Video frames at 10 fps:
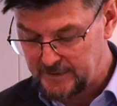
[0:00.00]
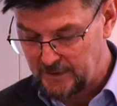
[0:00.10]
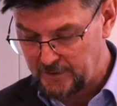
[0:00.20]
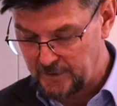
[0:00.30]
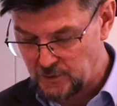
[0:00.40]

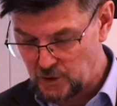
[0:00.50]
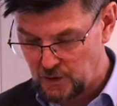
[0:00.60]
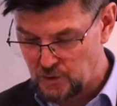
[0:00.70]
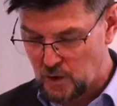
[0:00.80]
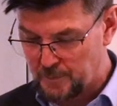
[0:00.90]

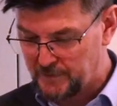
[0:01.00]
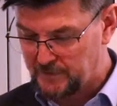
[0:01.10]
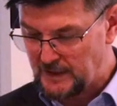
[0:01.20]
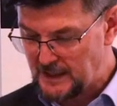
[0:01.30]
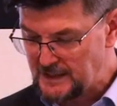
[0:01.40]
on Europe's
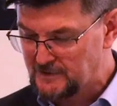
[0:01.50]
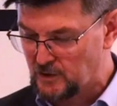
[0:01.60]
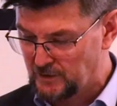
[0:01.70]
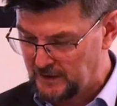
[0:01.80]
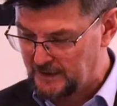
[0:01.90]

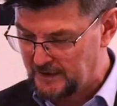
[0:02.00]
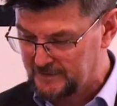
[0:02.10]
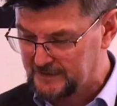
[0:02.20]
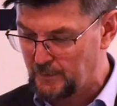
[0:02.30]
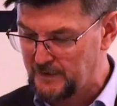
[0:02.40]
eastern,
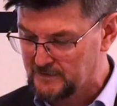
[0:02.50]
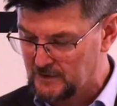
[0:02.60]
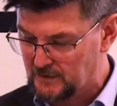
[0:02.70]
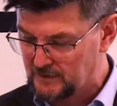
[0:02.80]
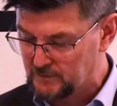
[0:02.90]

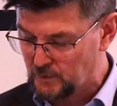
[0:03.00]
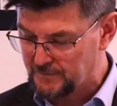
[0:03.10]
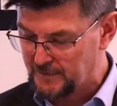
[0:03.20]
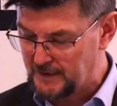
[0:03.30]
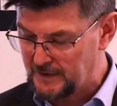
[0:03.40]
southeastern sort
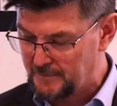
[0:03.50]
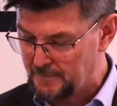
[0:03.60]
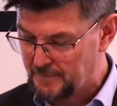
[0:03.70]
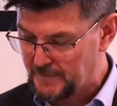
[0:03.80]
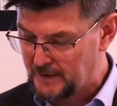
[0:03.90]
of
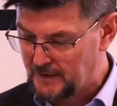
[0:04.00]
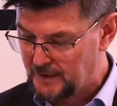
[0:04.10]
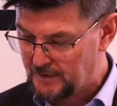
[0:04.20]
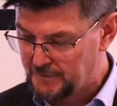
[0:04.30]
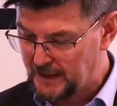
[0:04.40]

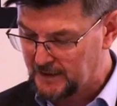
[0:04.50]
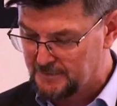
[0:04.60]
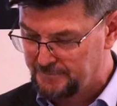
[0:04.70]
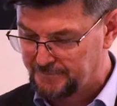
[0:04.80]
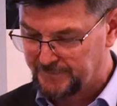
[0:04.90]
flank.
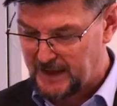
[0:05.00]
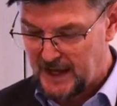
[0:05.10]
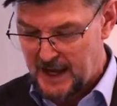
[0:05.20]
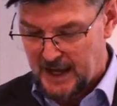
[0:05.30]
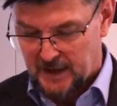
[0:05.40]

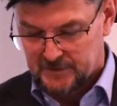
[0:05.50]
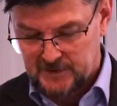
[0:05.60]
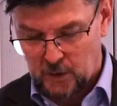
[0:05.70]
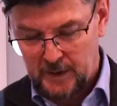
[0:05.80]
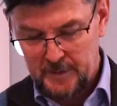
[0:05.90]

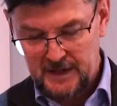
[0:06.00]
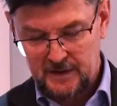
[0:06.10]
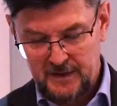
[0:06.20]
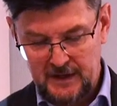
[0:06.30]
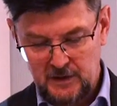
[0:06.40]
So let me
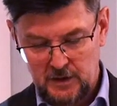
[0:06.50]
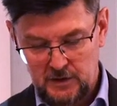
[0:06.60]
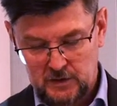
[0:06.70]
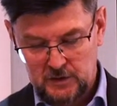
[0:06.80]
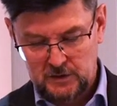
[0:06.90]
then
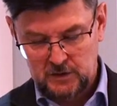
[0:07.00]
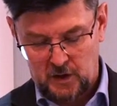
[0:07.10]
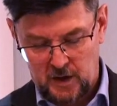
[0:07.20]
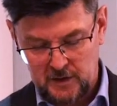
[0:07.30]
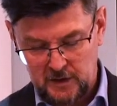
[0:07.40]

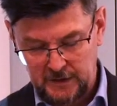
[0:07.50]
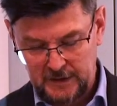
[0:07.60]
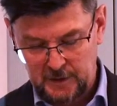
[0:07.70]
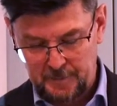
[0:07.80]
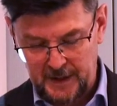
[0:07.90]
talk a
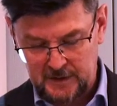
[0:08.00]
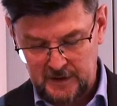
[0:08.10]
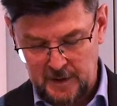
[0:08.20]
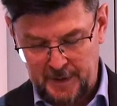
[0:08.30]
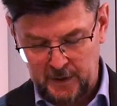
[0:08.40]
little bit
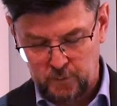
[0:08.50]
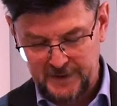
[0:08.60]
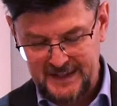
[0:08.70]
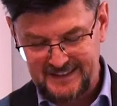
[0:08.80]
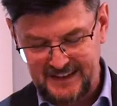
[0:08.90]
about
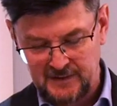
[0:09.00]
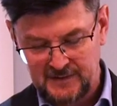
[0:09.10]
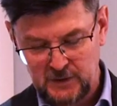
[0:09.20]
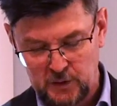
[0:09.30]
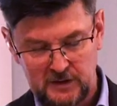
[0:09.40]
what this
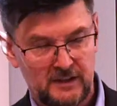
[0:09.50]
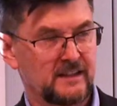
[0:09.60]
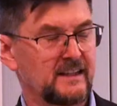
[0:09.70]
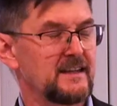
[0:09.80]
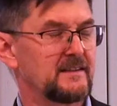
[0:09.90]

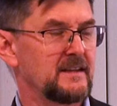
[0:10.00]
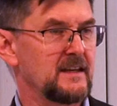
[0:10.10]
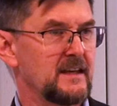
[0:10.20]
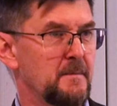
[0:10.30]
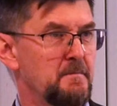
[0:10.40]

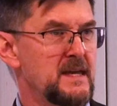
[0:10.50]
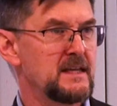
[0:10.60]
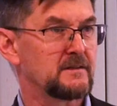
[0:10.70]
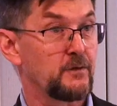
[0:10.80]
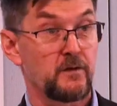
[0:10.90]
uncertainty
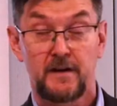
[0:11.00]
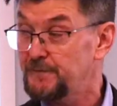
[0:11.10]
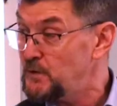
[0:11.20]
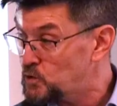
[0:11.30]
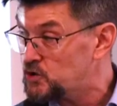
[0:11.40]
means for the
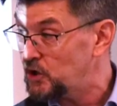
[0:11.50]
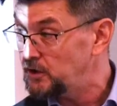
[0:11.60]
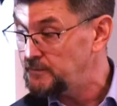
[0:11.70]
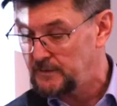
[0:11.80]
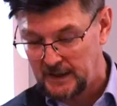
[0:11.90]

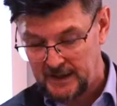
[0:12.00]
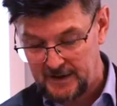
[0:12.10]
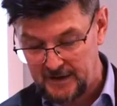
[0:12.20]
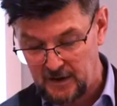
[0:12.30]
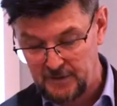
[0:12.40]
future
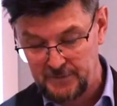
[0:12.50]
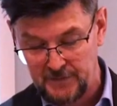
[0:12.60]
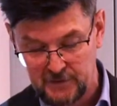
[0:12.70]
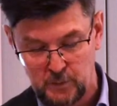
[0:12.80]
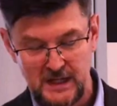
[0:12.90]
of
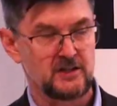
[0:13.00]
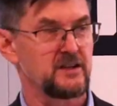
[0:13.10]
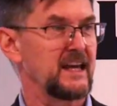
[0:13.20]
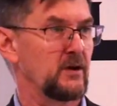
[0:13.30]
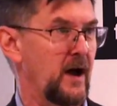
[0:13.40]
the
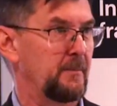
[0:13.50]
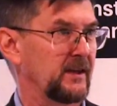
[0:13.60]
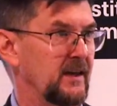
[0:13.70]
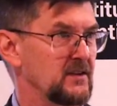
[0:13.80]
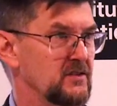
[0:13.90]
Swedish NATO
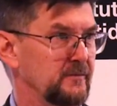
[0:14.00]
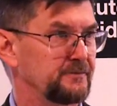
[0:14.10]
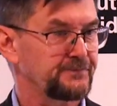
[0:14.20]
application.